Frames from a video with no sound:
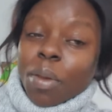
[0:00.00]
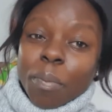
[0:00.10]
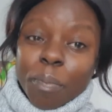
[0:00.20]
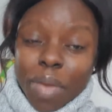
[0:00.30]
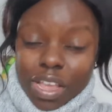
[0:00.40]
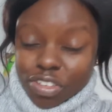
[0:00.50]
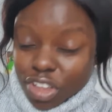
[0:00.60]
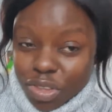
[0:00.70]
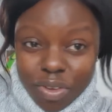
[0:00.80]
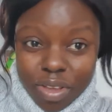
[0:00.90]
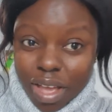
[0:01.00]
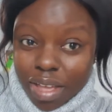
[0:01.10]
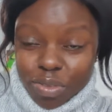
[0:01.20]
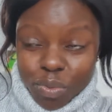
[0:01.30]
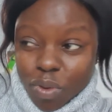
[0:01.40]
Make sure you
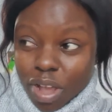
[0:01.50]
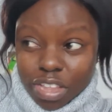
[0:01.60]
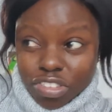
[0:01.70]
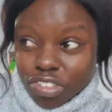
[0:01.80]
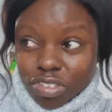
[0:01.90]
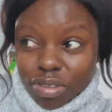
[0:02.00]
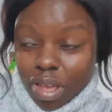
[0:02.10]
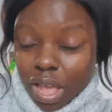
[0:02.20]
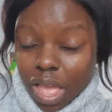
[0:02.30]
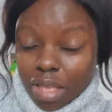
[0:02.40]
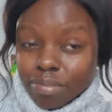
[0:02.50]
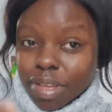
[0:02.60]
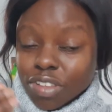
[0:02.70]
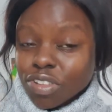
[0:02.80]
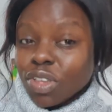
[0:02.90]
guys watch, okay?
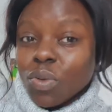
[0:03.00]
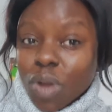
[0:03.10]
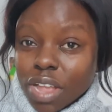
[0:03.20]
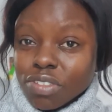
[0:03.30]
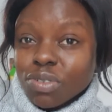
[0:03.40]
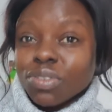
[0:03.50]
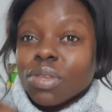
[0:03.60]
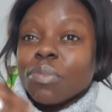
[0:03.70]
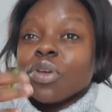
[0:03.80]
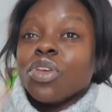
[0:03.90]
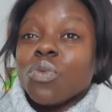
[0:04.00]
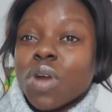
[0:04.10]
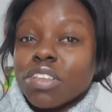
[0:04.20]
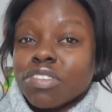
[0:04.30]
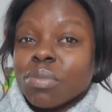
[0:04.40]
Make sure you watch, because the more you
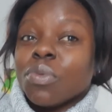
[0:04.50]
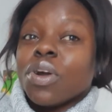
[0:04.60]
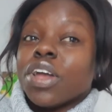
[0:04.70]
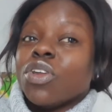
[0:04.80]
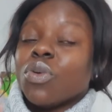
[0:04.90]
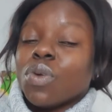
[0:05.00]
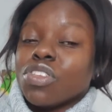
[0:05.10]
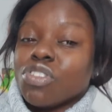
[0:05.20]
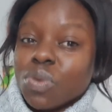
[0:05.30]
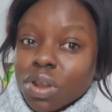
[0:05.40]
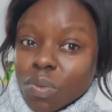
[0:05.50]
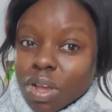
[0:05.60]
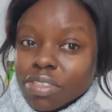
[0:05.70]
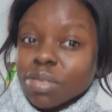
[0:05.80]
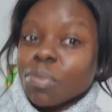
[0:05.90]
watch, the more I know what you want to
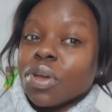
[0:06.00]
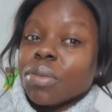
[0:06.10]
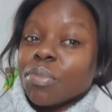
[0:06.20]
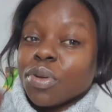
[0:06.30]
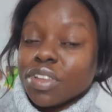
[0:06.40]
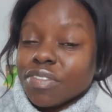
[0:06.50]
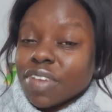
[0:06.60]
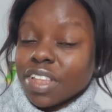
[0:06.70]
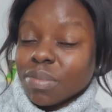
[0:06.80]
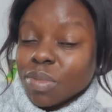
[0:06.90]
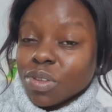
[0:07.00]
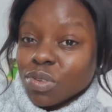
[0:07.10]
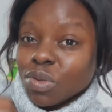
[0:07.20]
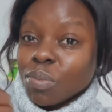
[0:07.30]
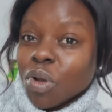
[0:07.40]
watch, the more it motivates me to
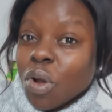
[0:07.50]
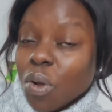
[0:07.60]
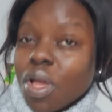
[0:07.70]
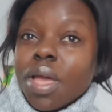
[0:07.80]
do more.